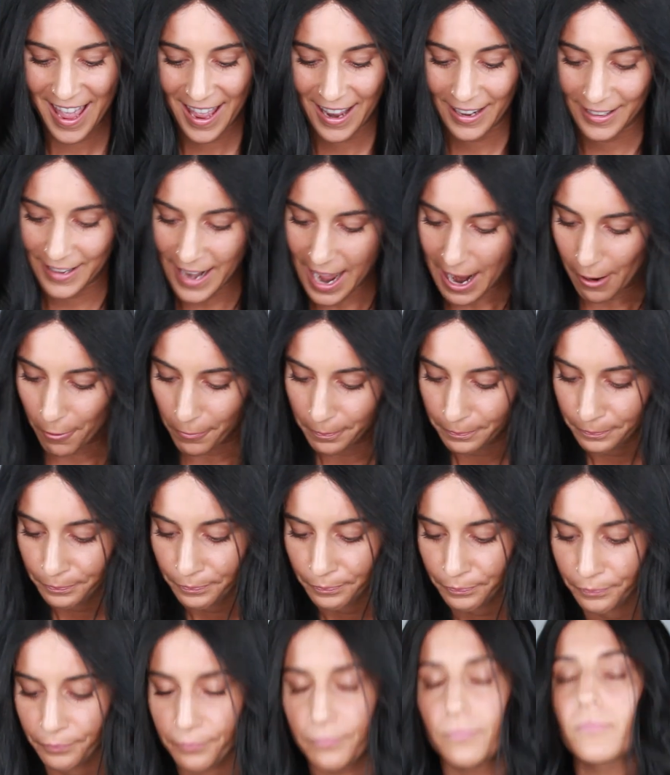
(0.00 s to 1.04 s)
Now,
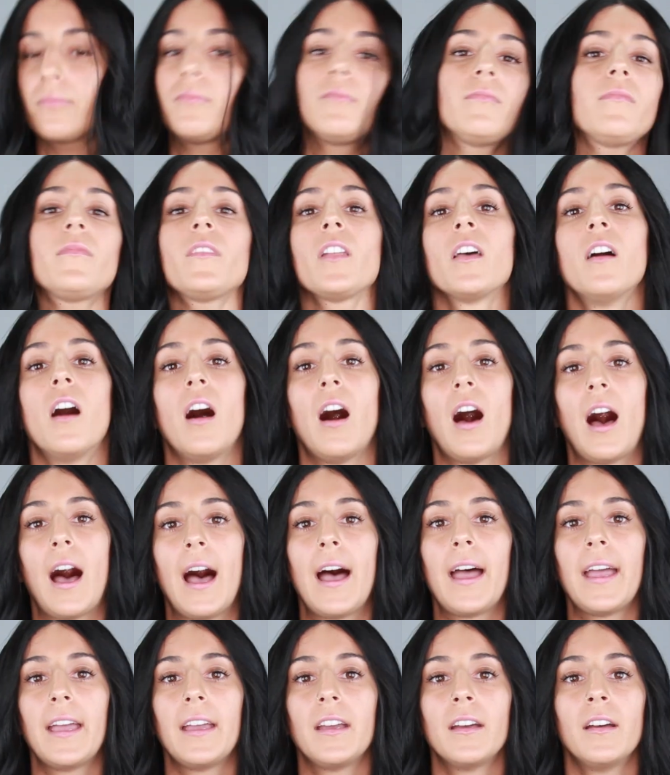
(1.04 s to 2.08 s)

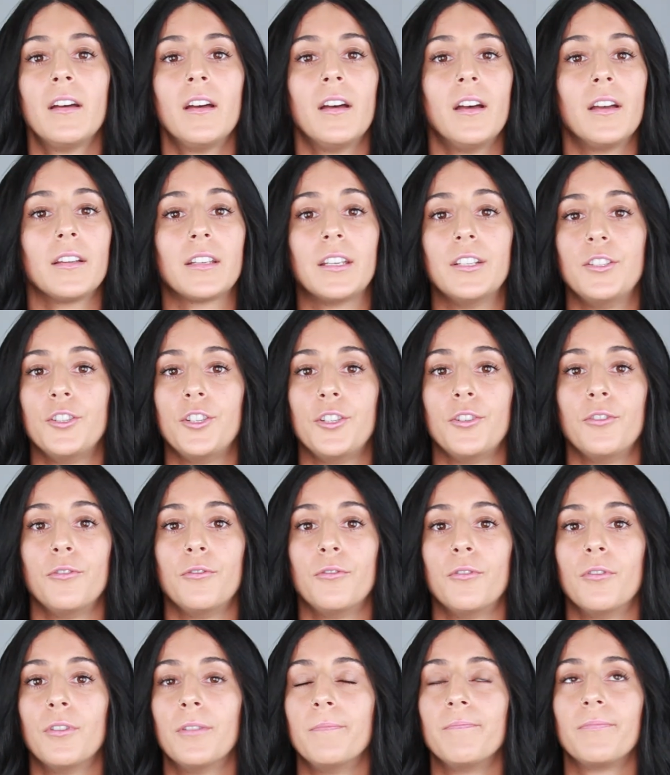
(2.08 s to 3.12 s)
I can
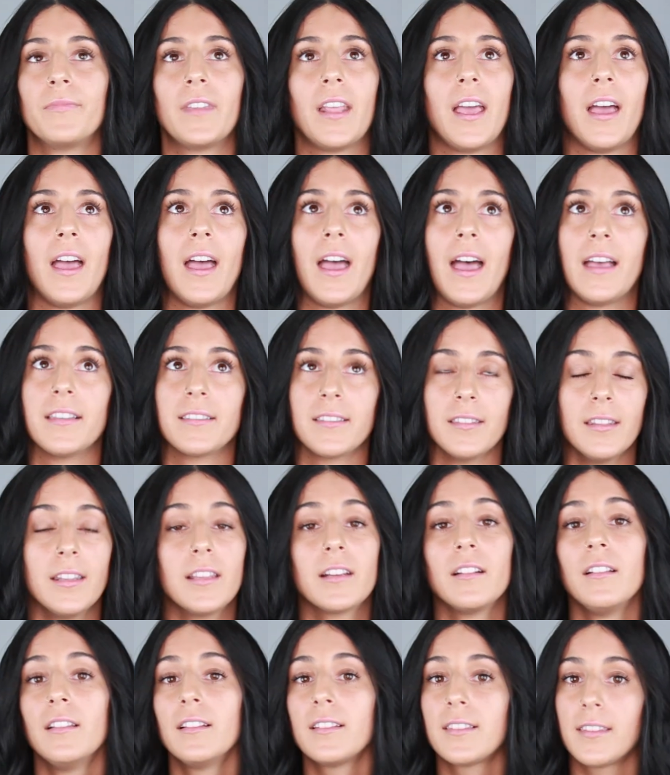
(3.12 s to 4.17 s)
do as
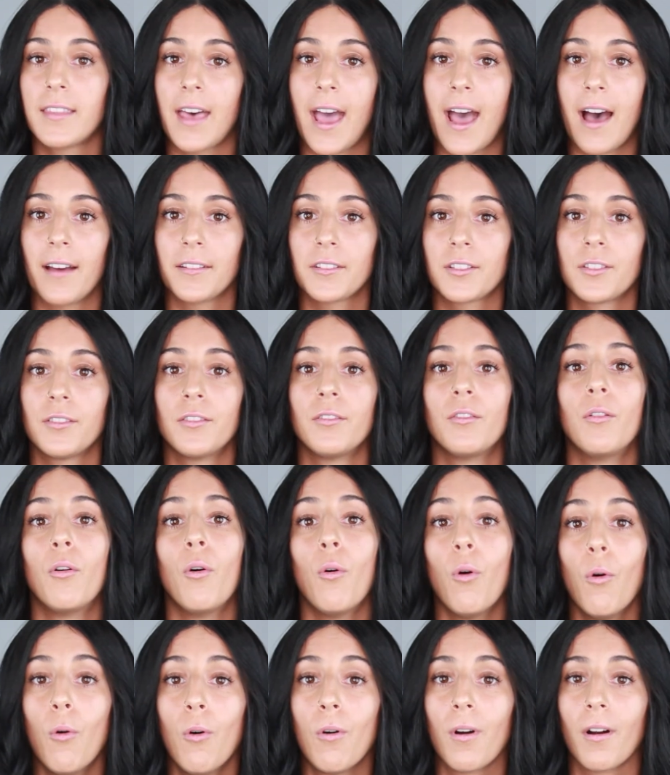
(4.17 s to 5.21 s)
little as that,
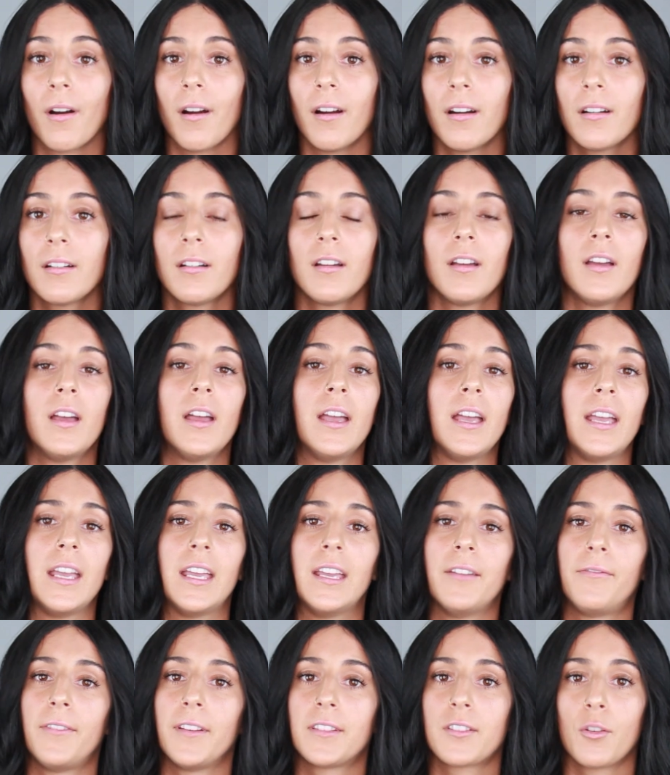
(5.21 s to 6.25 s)
or
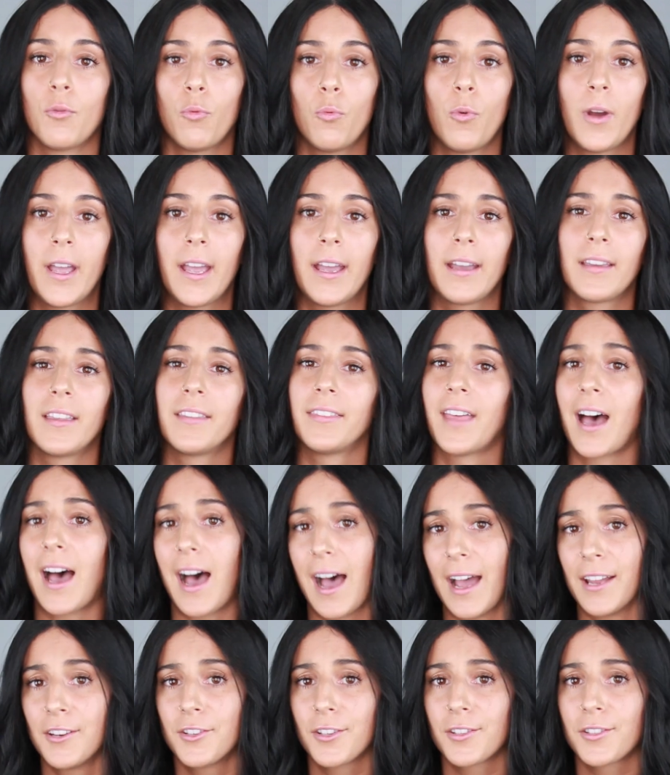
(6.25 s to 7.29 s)
if it's a wig that
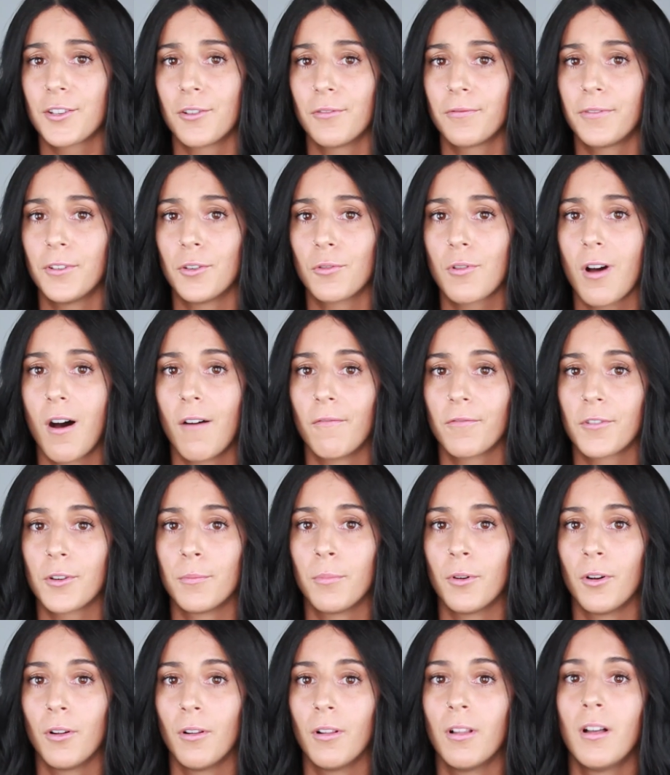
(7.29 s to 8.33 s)
I just don't feel
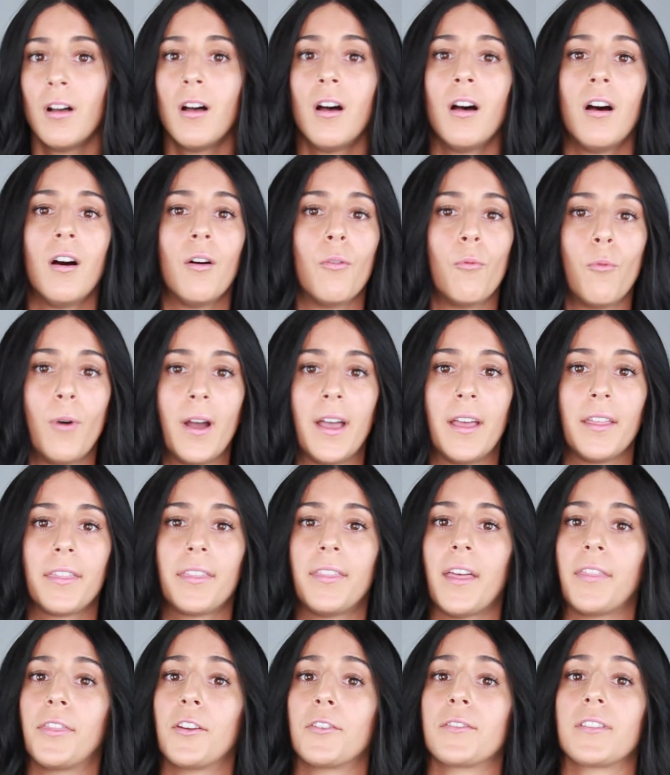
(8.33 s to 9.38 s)
comfortable with,
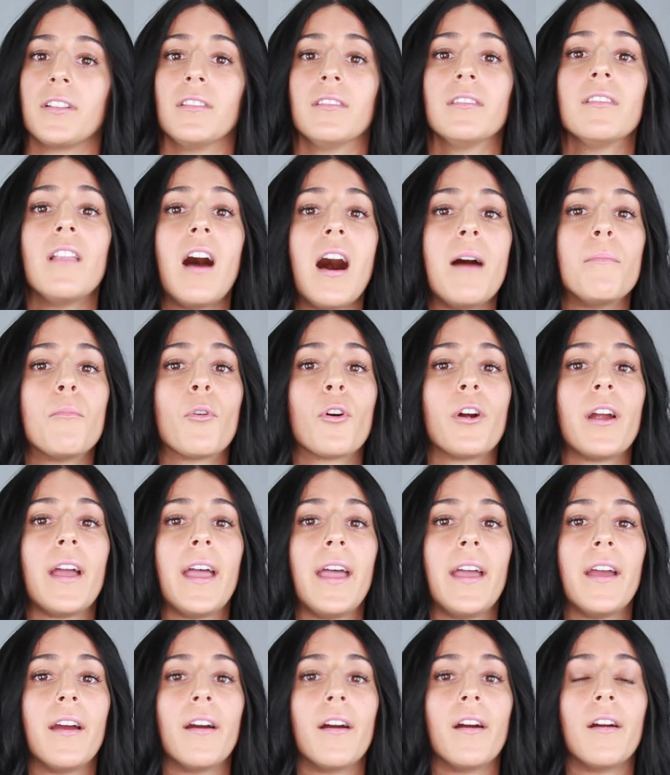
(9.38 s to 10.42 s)
that there's a lot more
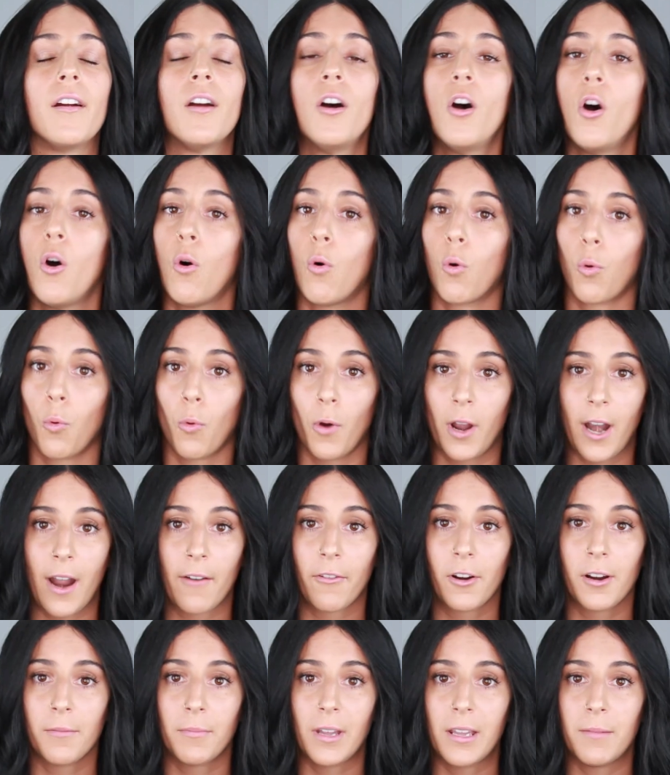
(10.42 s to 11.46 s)
hair or
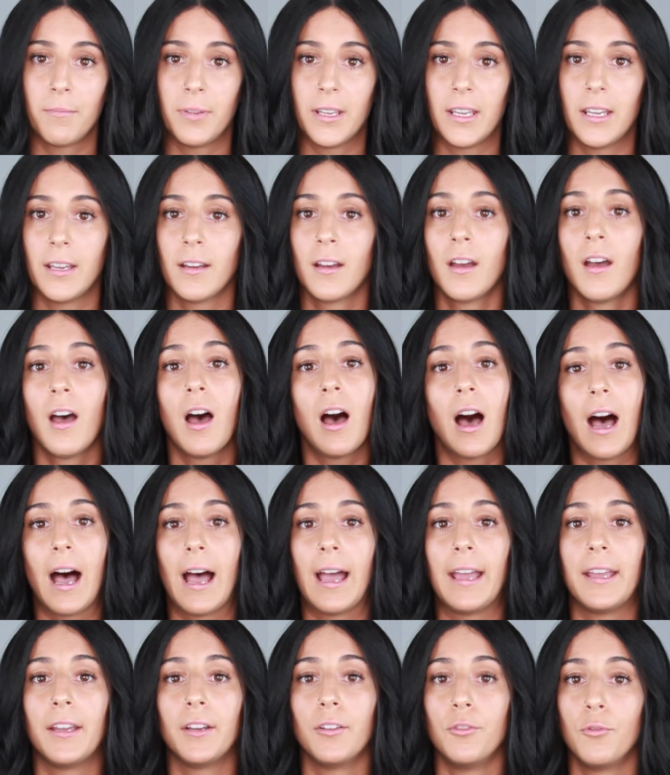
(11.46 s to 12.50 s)
whatever it may be,
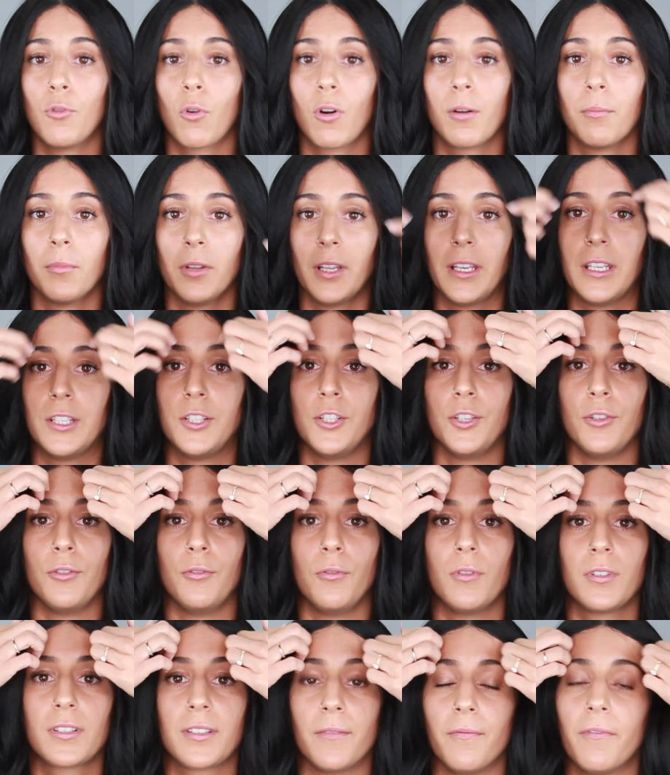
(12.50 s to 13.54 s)
I normally
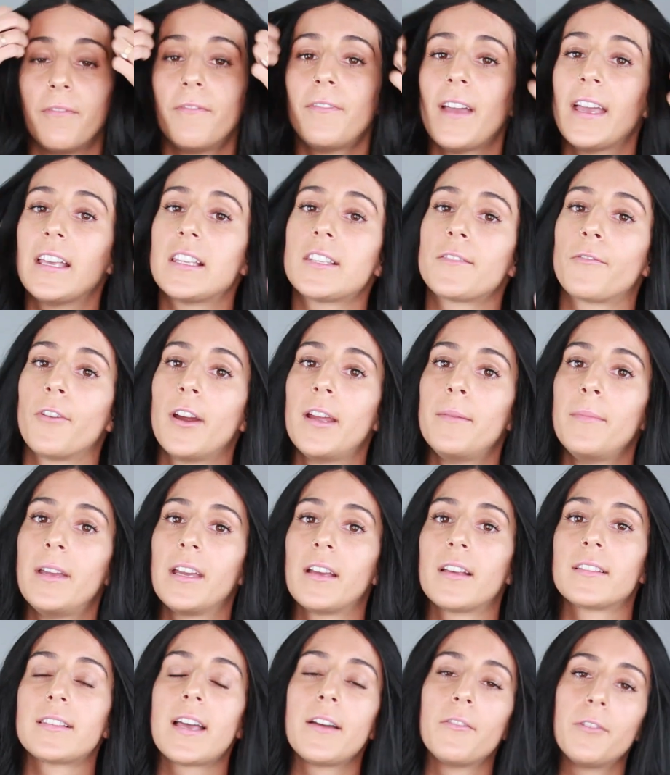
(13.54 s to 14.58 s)
do some face framing
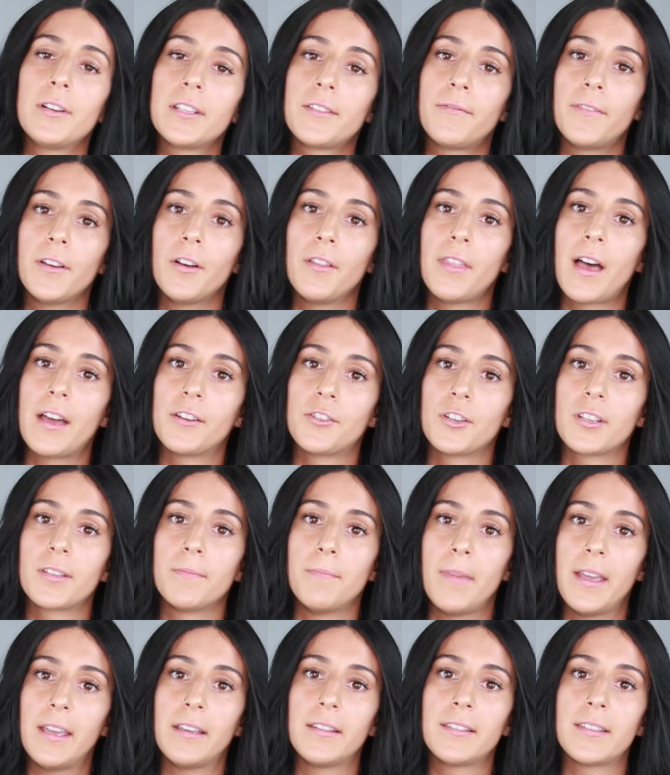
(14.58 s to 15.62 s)
because I always feel that just
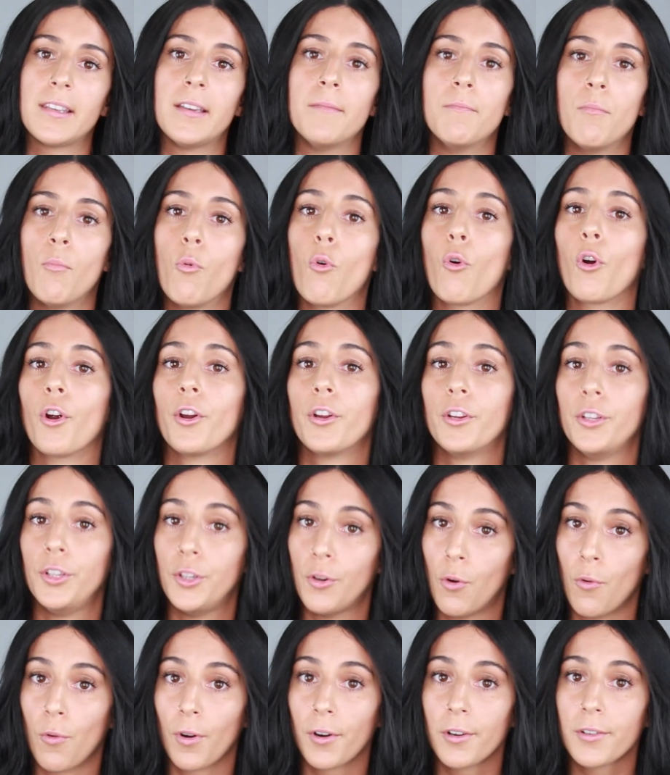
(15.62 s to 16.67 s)
makes it more
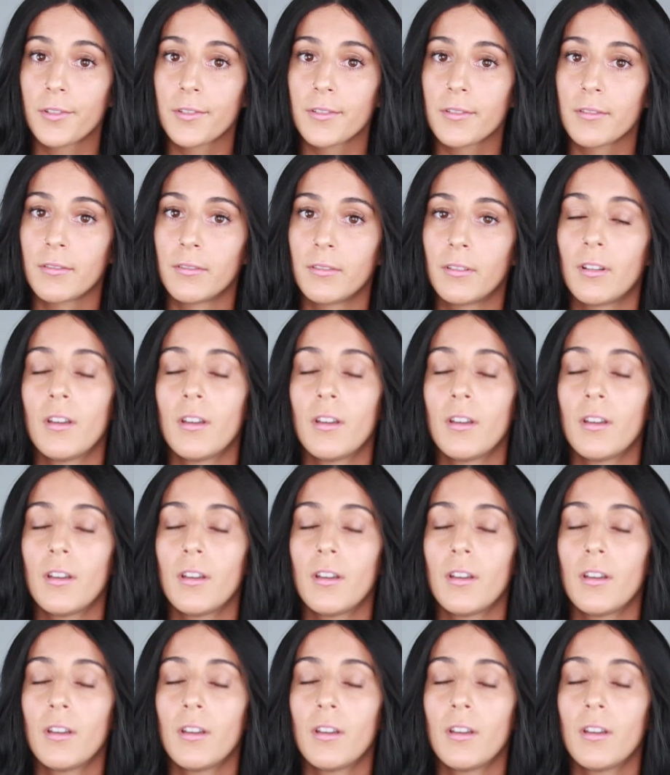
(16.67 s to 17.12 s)
yours.